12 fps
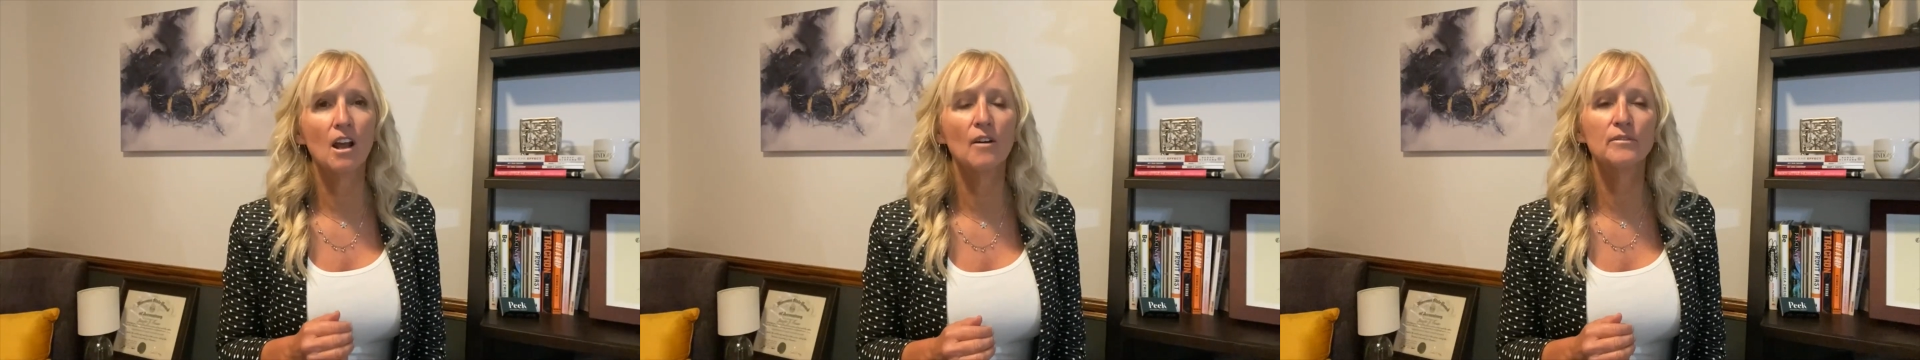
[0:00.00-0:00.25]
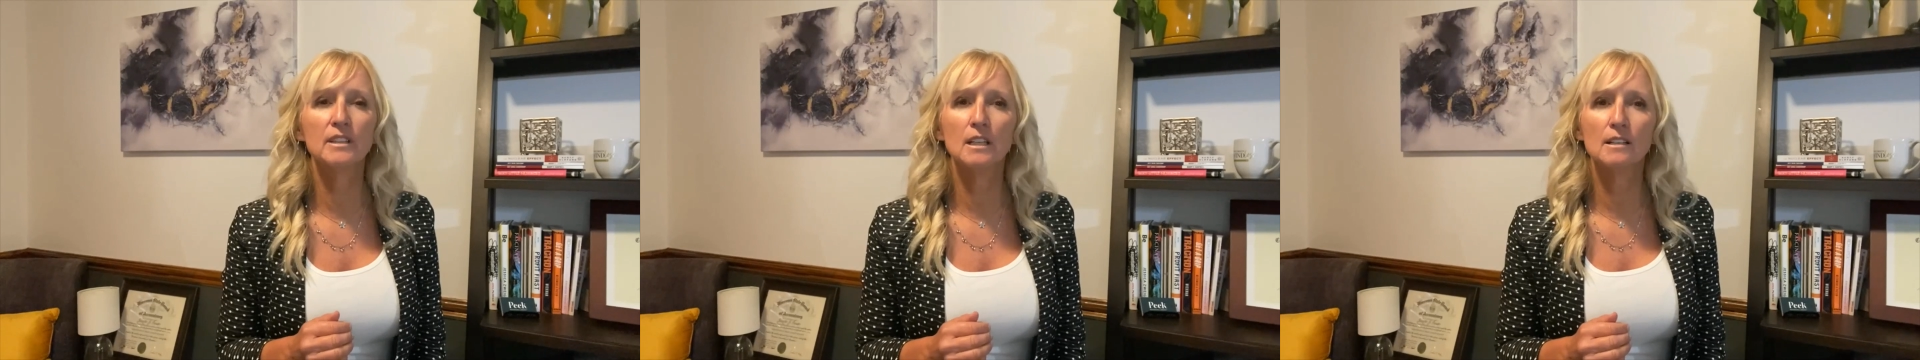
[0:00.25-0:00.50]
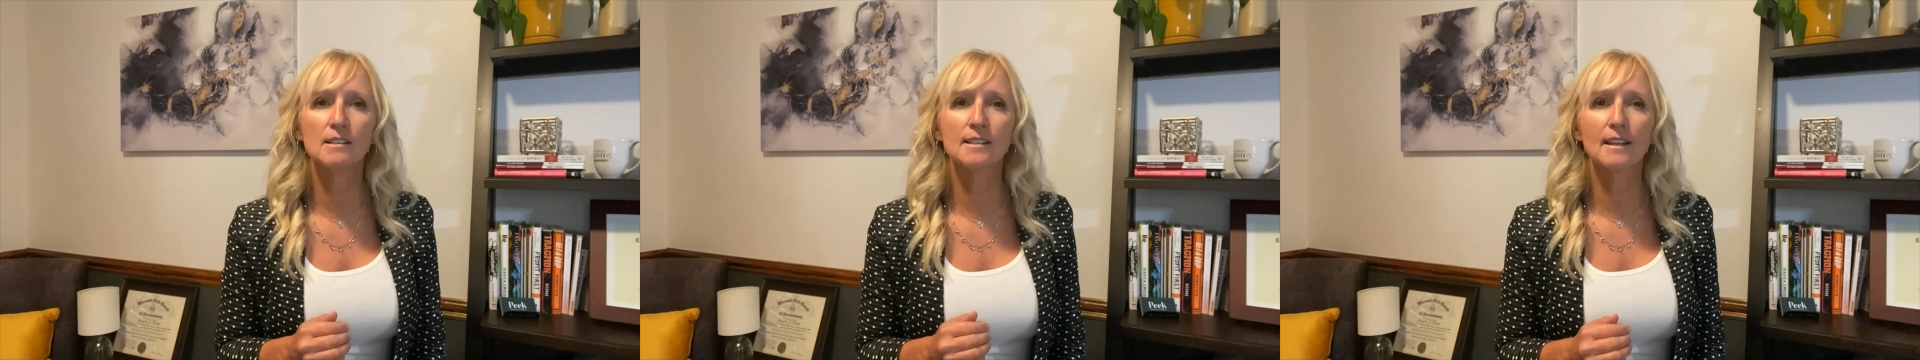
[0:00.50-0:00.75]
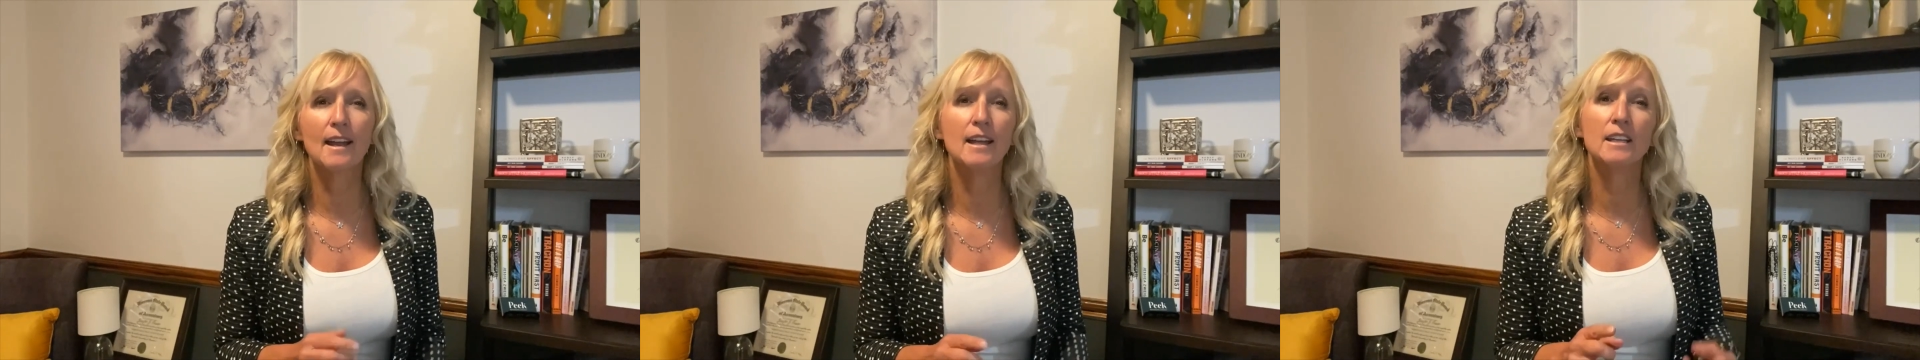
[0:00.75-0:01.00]
of things
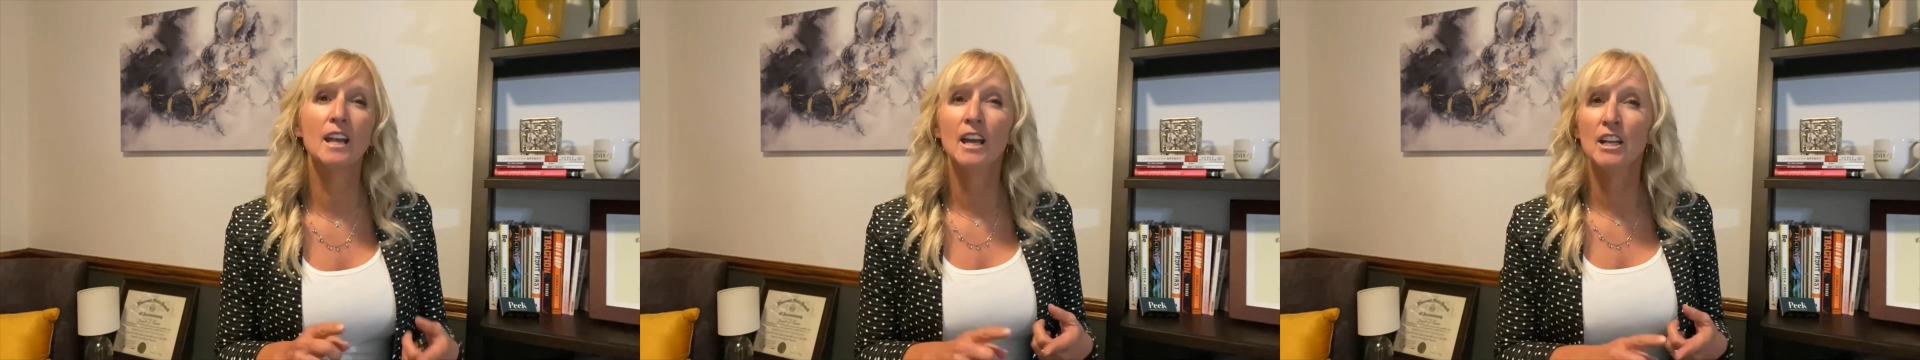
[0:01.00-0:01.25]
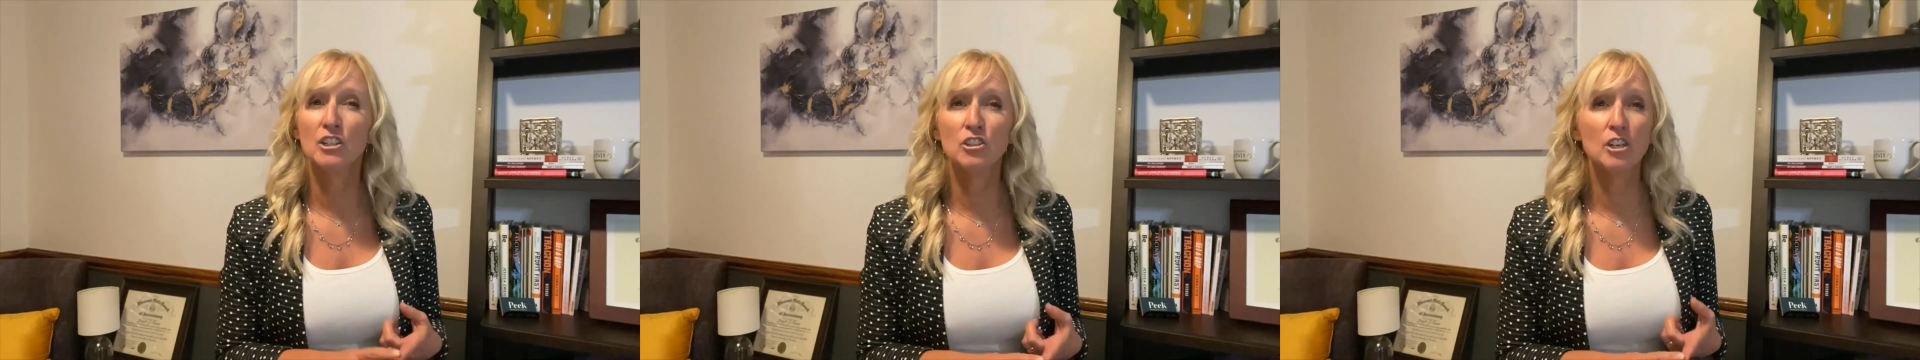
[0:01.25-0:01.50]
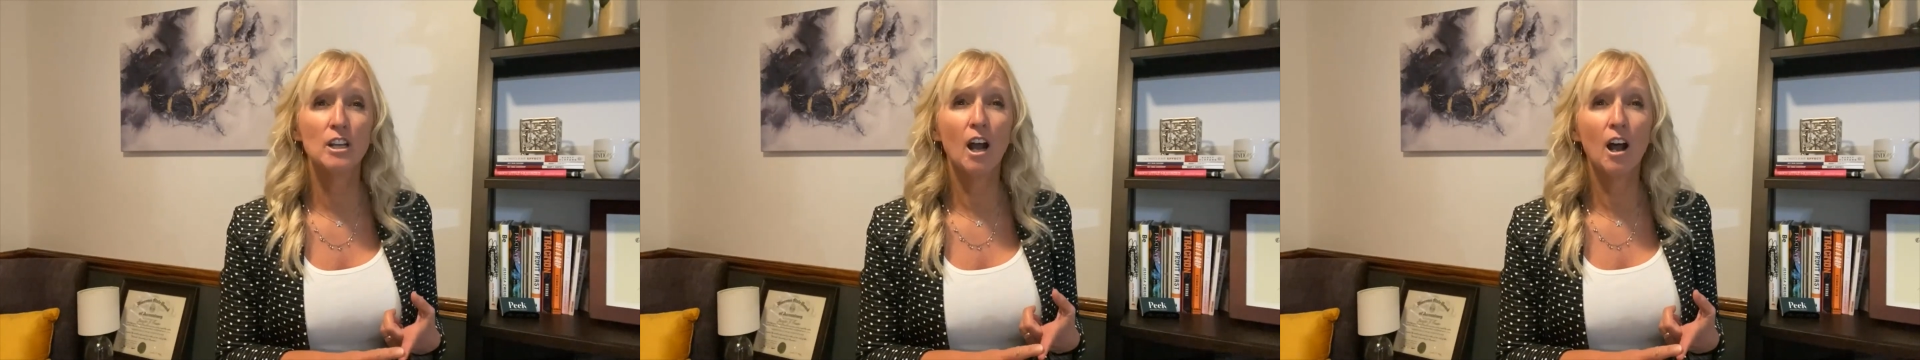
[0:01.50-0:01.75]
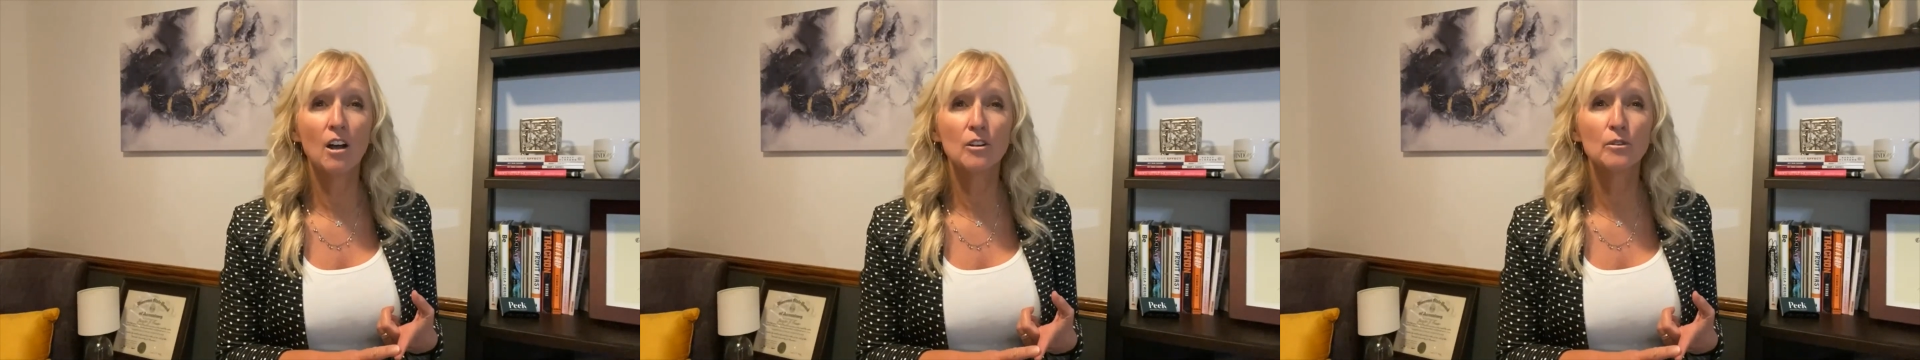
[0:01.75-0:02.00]
like
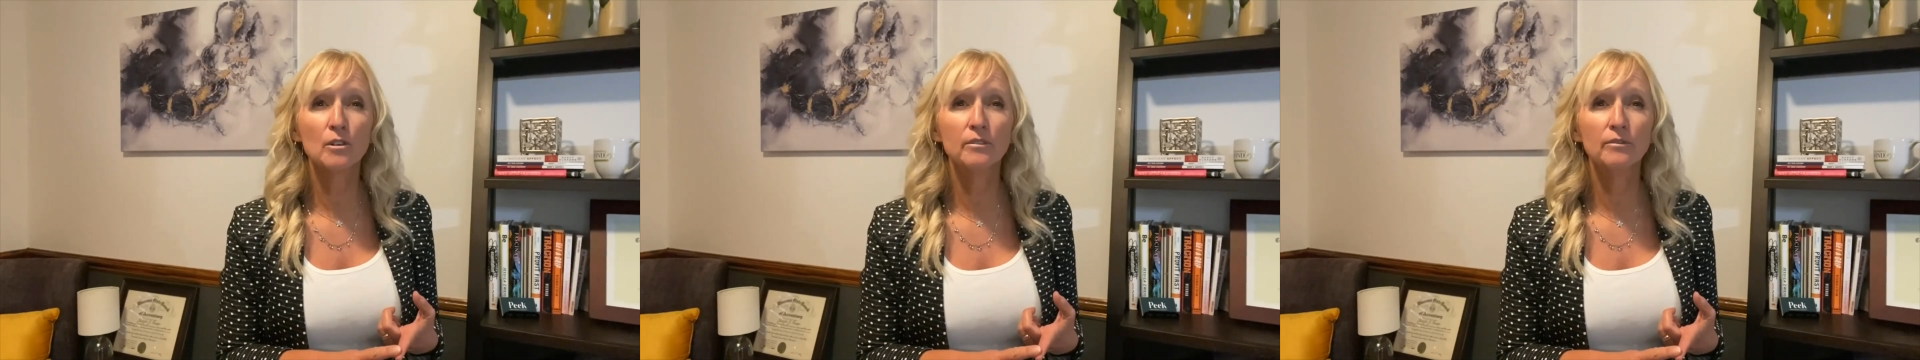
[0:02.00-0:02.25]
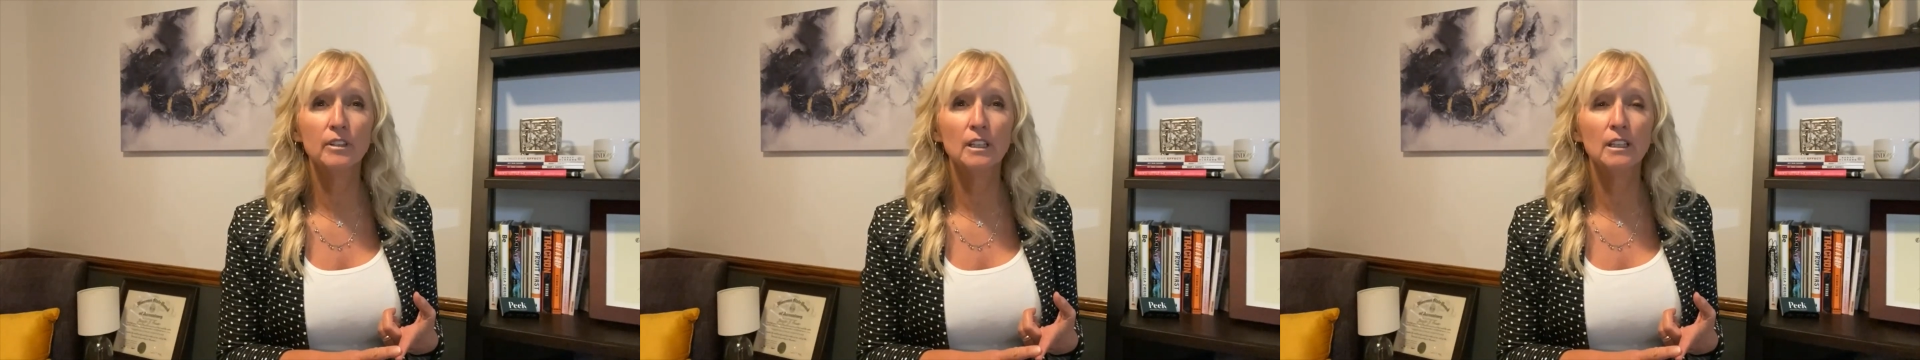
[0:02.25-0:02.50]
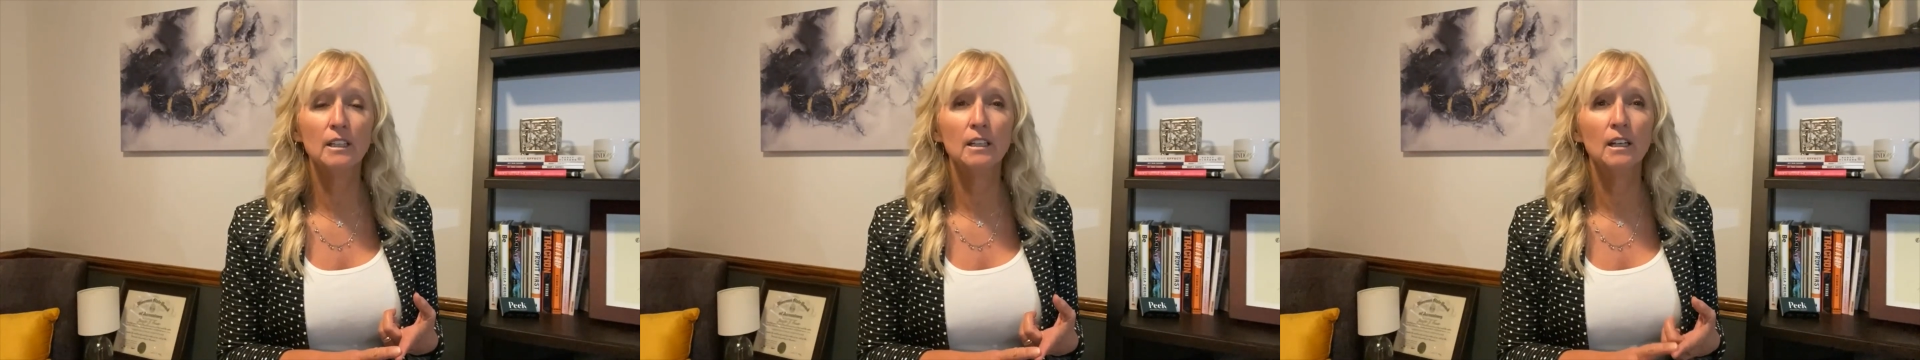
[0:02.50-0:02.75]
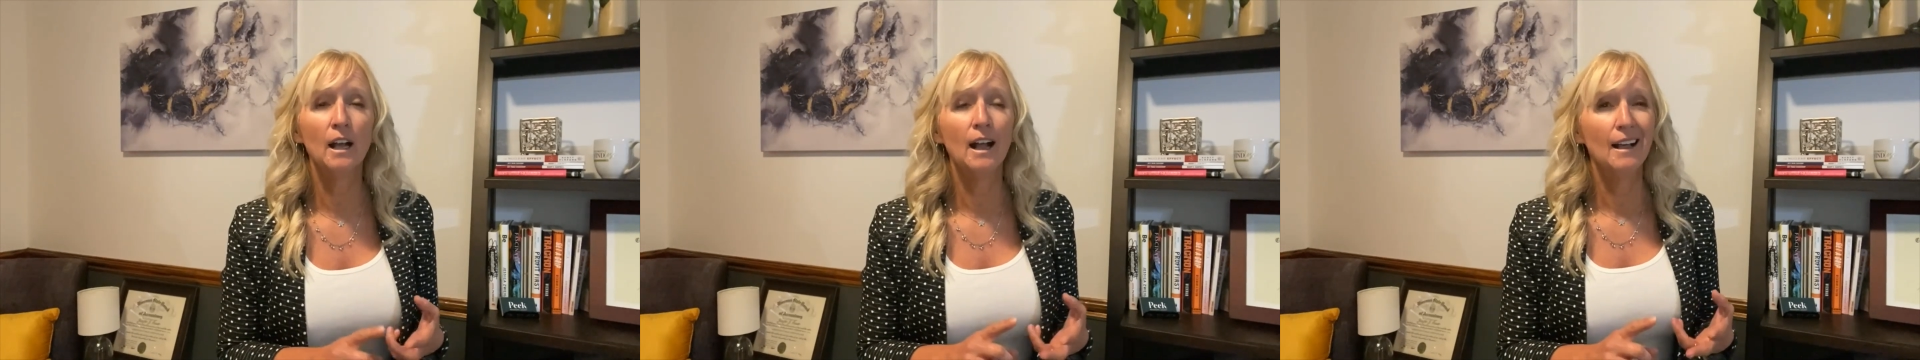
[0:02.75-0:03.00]
geography,